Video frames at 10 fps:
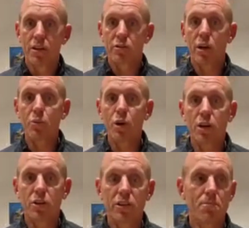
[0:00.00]
So I work
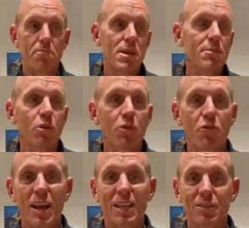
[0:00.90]
on this minimal
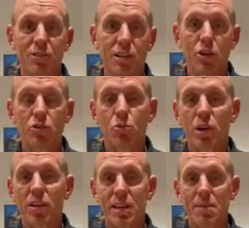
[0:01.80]
effective dose.
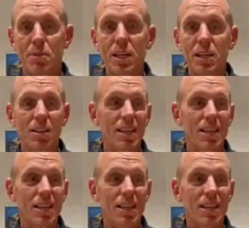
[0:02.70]
What does that mean?